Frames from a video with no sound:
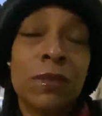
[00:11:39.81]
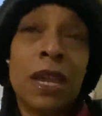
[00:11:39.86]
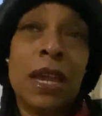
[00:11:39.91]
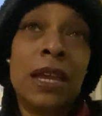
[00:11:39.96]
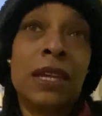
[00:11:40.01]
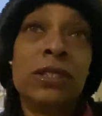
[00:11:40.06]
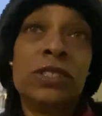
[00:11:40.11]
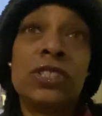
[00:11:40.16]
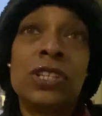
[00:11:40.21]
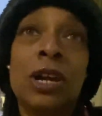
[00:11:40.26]

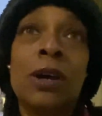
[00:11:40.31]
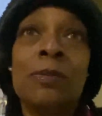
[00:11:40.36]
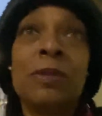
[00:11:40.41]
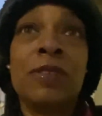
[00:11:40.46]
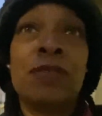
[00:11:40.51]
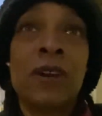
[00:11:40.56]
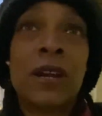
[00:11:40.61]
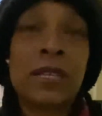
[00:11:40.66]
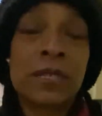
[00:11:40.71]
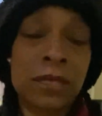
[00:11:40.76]
And she helped me
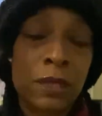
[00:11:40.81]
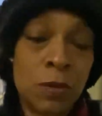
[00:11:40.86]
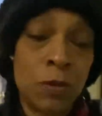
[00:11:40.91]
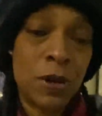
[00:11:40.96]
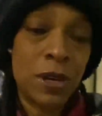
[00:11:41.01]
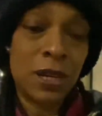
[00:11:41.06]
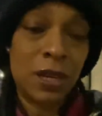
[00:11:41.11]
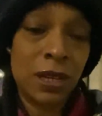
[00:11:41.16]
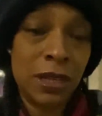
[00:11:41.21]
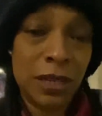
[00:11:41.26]
find
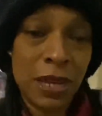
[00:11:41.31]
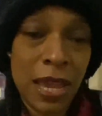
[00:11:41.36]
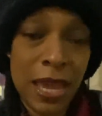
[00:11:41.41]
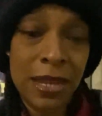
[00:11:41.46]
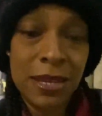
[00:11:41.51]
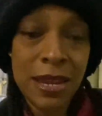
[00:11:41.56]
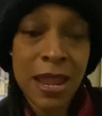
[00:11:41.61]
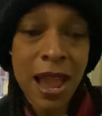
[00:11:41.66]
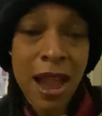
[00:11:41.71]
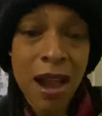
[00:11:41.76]
someone.
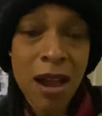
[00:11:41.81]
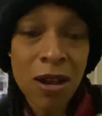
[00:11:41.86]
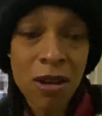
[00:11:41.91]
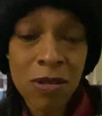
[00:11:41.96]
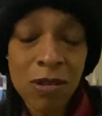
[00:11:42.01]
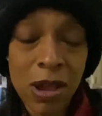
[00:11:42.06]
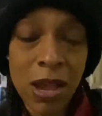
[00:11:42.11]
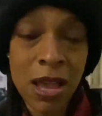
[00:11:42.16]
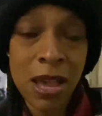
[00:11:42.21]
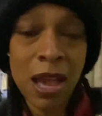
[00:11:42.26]
And now